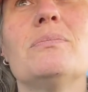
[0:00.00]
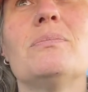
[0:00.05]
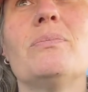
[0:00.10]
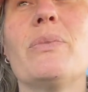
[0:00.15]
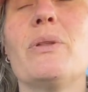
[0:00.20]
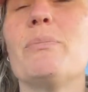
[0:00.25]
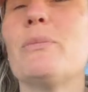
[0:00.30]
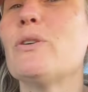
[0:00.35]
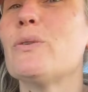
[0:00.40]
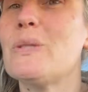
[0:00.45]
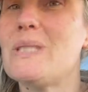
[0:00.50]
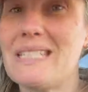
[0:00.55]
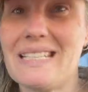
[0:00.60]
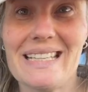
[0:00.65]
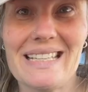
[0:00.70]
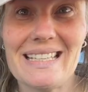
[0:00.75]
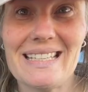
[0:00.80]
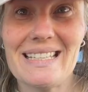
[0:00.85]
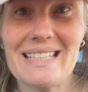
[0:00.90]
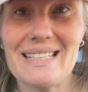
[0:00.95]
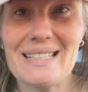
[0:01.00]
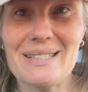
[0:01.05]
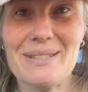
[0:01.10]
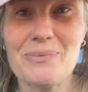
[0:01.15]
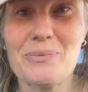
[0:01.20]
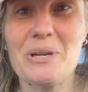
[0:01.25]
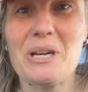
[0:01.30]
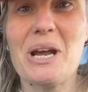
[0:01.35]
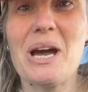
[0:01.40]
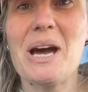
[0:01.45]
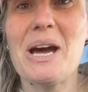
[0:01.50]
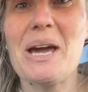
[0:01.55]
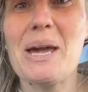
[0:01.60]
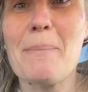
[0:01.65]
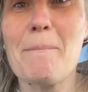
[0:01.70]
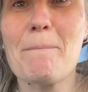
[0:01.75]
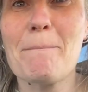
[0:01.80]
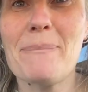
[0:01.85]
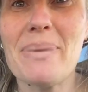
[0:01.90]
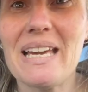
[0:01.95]
the most ease when
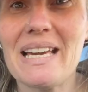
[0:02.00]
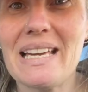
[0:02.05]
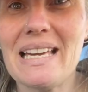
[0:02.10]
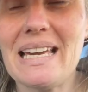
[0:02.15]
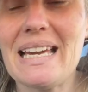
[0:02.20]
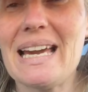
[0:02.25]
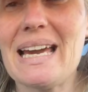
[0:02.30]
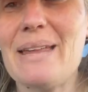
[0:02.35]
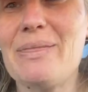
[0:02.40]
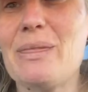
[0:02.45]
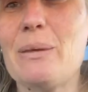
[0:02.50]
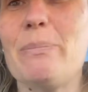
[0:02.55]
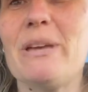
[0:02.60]
I'm picking at the